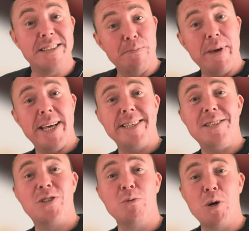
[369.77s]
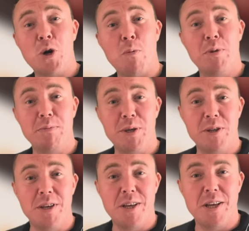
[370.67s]
amazing summer compliment
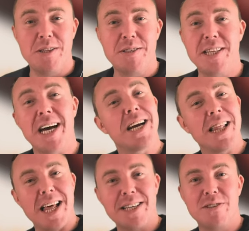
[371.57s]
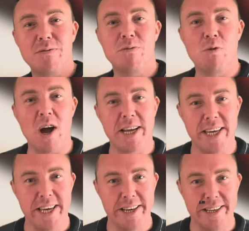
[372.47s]
to that glass of
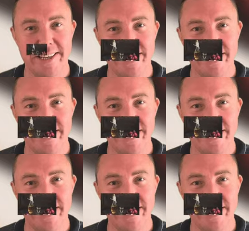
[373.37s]
rakia.